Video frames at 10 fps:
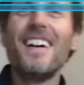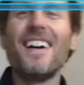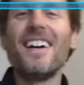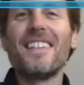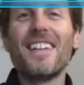
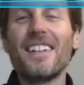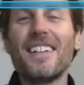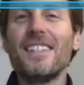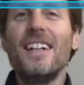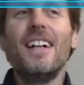Hi,
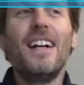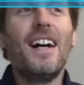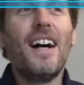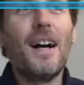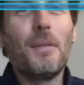thanks.
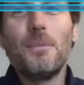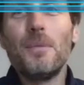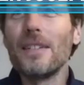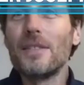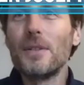
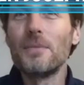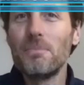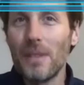I'll do